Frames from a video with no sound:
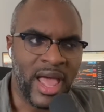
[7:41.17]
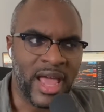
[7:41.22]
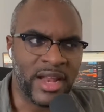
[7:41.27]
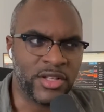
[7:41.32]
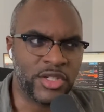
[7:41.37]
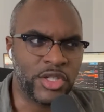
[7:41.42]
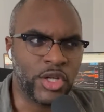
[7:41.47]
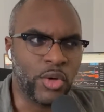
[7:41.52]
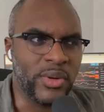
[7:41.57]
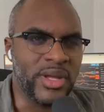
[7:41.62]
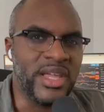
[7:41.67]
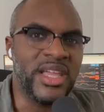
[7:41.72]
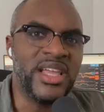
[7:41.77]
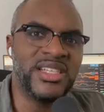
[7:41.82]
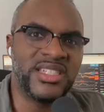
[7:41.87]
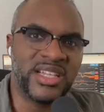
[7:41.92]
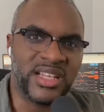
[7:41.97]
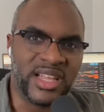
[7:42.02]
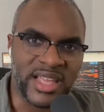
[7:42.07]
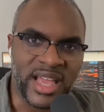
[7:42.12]
and it's so
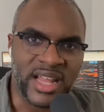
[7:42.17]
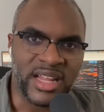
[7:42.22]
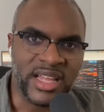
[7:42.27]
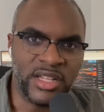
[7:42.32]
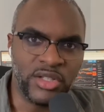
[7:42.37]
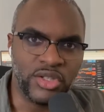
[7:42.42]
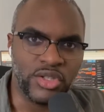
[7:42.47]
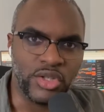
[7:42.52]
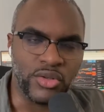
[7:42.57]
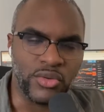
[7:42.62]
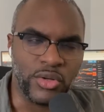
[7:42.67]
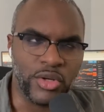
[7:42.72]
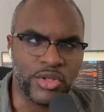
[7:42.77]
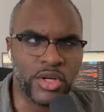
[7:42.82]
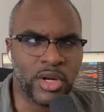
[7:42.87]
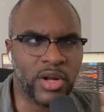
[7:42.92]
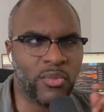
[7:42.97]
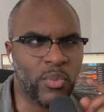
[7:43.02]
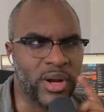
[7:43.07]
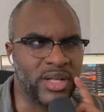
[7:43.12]
easy to get into, you
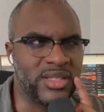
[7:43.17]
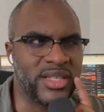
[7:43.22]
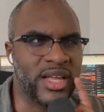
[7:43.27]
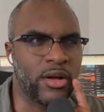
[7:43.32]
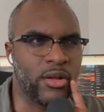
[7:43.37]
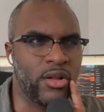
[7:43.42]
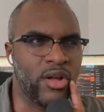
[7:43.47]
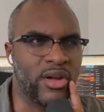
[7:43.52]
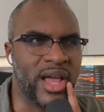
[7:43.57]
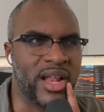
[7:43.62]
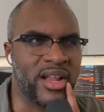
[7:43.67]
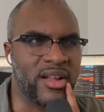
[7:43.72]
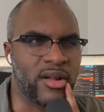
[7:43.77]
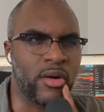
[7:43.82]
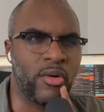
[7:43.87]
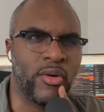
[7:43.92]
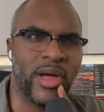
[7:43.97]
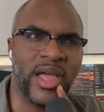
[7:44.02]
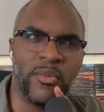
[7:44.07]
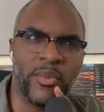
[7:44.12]
sort of want to take a look at it and
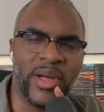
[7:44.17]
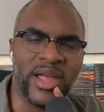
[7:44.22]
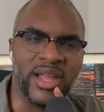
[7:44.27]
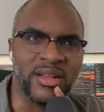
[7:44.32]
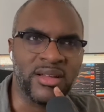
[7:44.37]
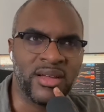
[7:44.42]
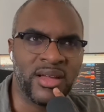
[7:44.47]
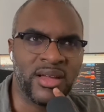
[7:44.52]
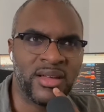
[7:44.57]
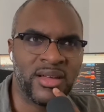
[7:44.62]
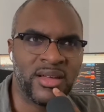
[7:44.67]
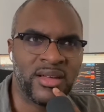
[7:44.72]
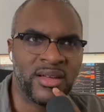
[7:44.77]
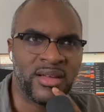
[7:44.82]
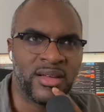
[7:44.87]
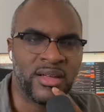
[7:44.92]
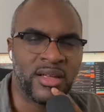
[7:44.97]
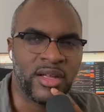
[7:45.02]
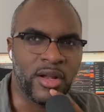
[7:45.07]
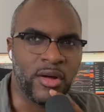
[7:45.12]
go, hey, wait,
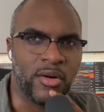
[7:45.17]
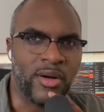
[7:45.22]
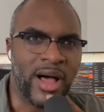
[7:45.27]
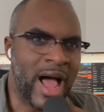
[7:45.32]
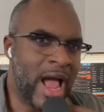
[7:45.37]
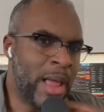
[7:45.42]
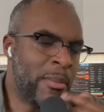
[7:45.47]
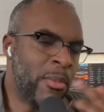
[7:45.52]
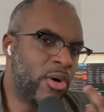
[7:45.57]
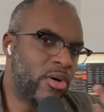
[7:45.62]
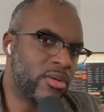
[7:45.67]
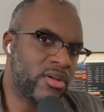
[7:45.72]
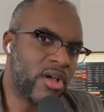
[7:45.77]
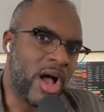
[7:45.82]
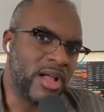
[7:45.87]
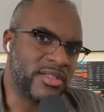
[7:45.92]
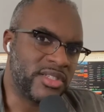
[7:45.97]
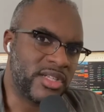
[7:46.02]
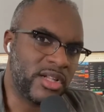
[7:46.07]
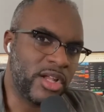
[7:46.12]
you know, I'm
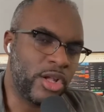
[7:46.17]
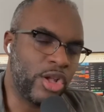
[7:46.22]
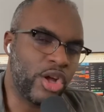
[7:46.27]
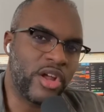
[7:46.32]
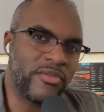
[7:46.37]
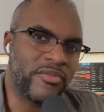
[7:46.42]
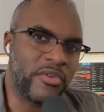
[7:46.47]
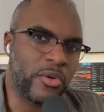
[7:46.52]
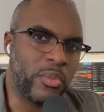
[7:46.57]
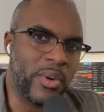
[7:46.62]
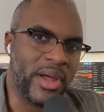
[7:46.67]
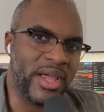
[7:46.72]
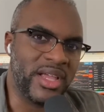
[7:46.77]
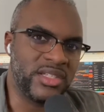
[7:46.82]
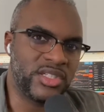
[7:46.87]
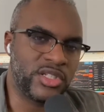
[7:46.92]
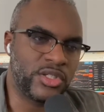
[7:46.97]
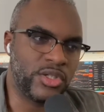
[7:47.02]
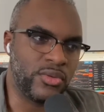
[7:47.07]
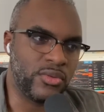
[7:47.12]
constantly looking for
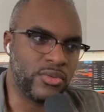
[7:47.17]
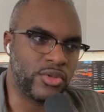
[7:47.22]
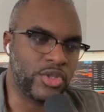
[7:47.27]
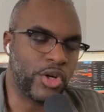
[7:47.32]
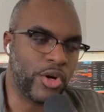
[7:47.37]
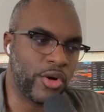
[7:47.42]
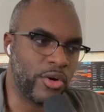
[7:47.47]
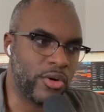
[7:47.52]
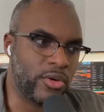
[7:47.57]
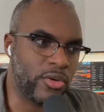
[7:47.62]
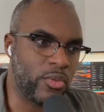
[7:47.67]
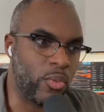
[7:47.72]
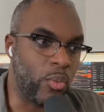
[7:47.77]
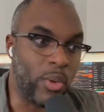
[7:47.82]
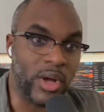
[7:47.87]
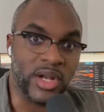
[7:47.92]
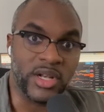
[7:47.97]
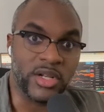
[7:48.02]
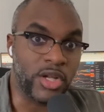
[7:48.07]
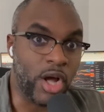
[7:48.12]
ways to turn
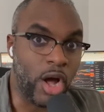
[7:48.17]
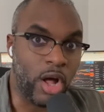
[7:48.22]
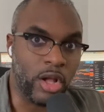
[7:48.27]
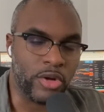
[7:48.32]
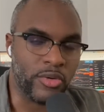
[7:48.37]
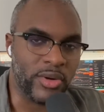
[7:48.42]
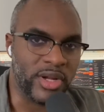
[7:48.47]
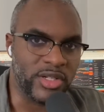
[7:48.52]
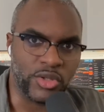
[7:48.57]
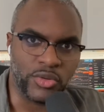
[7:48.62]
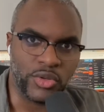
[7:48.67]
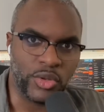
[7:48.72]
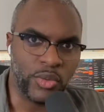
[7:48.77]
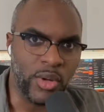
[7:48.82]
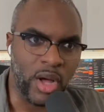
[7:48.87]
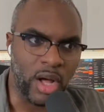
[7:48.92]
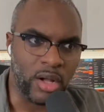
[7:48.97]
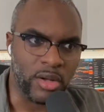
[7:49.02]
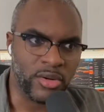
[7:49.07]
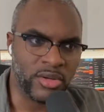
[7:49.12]
$1 into
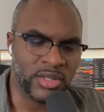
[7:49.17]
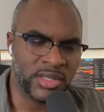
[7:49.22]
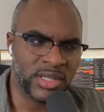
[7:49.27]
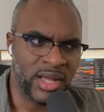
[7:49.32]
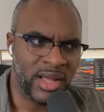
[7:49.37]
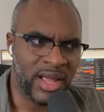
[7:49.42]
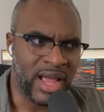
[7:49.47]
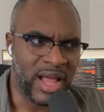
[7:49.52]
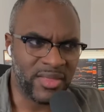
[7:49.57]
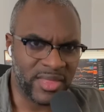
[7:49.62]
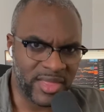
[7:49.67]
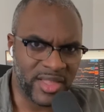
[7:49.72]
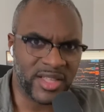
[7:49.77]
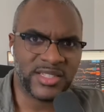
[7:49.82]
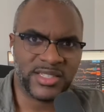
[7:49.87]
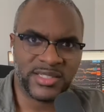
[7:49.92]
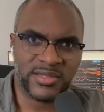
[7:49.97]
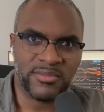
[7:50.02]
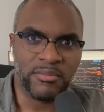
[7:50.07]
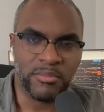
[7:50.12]
$2, and
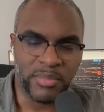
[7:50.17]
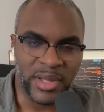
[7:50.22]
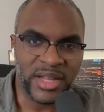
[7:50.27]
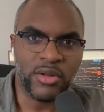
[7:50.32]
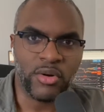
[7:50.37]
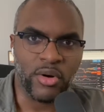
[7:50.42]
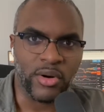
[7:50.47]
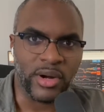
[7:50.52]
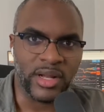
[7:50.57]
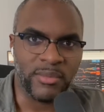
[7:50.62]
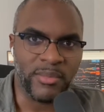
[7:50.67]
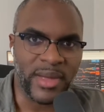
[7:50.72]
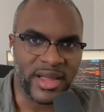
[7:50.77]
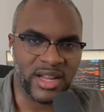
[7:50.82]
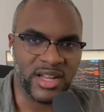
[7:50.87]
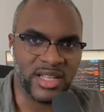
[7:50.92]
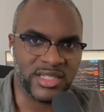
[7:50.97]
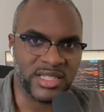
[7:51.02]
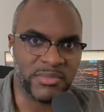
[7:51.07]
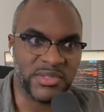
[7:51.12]
this Bitcoin
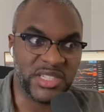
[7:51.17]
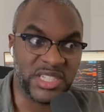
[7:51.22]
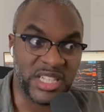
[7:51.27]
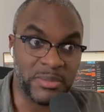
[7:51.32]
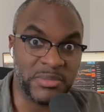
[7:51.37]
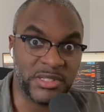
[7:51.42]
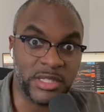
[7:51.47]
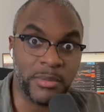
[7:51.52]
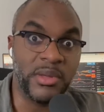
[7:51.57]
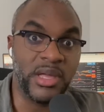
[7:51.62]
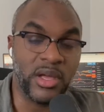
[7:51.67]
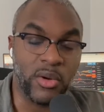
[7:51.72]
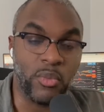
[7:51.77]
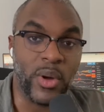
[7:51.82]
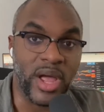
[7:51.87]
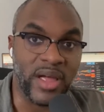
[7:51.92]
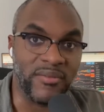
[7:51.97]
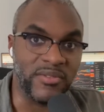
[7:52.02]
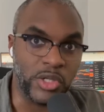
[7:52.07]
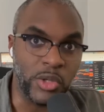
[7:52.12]
mechanism seems to be a
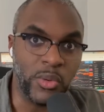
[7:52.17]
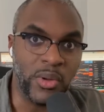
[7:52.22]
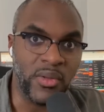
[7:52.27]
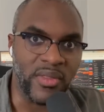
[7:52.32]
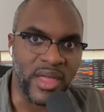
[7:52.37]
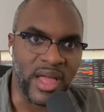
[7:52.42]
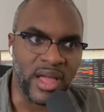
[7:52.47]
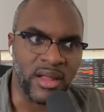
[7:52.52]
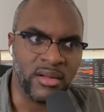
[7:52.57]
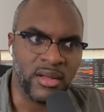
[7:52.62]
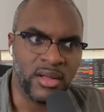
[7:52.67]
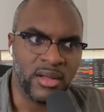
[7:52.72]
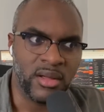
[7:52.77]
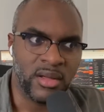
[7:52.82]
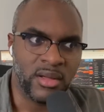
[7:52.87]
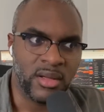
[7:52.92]
way of doing that.